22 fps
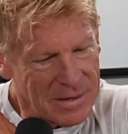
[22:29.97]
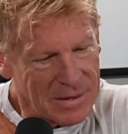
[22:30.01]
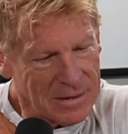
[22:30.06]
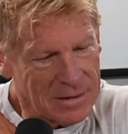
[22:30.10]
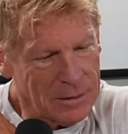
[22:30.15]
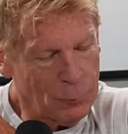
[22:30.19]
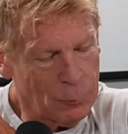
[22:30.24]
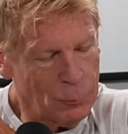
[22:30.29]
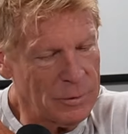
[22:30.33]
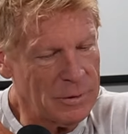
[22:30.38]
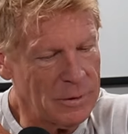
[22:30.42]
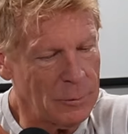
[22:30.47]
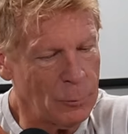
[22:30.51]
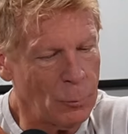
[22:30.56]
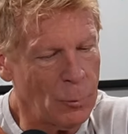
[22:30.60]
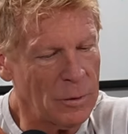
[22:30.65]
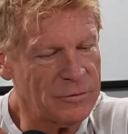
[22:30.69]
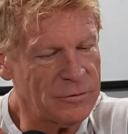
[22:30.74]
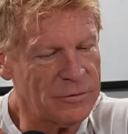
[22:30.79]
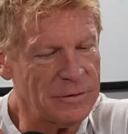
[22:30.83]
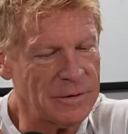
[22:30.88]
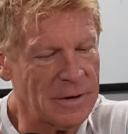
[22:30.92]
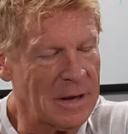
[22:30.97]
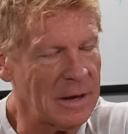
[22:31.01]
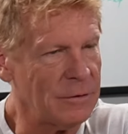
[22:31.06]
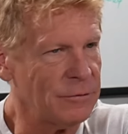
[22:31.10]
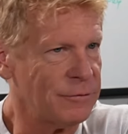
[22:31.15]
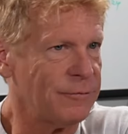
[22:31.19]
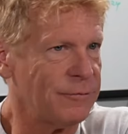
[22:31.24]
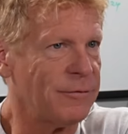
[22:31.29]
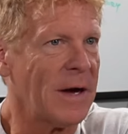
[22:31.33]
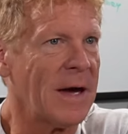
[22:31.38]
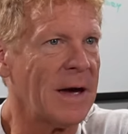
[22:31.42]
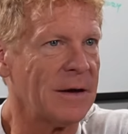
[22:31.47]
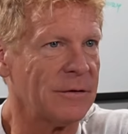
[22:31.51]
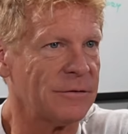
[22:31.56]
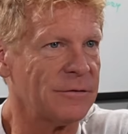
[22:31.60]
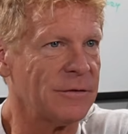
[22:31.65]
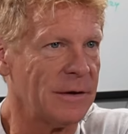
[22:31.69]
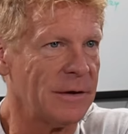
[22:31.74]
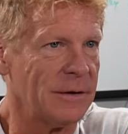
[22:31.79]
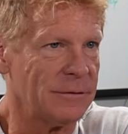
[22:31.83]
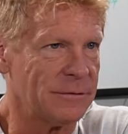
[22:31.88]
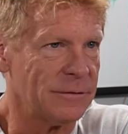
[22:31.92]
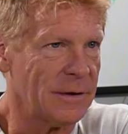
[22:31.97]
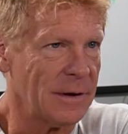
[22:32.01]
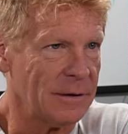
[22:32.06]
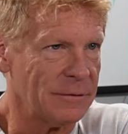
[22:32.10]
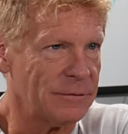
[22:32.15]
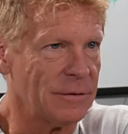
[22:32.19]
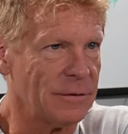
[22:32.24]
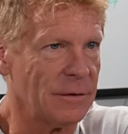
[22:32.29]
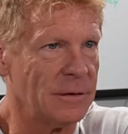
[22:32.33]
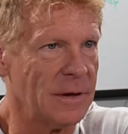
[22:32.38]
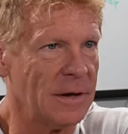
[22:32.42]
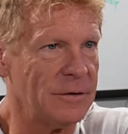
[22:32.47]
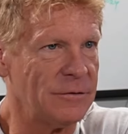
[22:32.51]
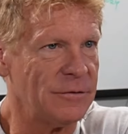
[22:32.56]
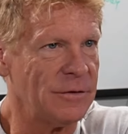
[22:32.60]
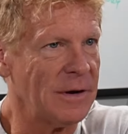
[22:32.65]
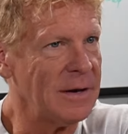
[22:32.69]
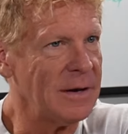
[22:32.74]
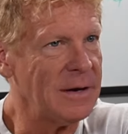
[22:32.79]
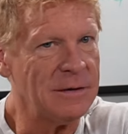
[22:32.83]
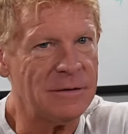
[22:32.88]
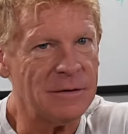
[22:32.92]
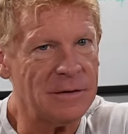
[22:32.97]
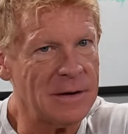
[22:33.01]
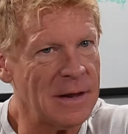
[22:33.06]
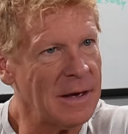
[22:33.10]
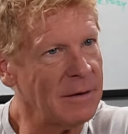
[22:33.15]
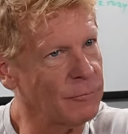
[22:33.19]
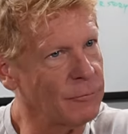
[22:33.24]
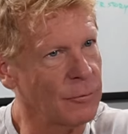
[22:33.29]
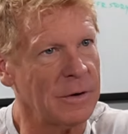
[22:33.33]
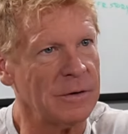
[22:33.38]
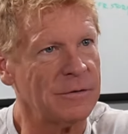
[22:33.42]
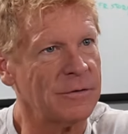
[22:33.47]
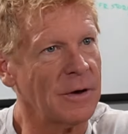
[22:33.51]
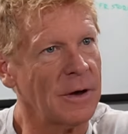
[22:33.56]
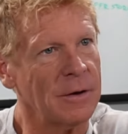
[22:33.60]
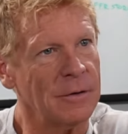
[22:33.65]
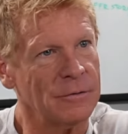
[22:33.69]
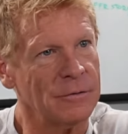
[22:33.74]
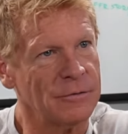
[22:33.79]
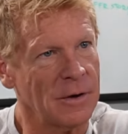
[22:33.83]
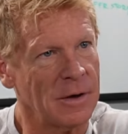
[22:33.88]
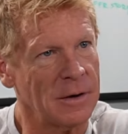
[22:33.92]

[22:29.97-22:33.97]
It wasn't as fast as the legend, and it didn't have great tires on,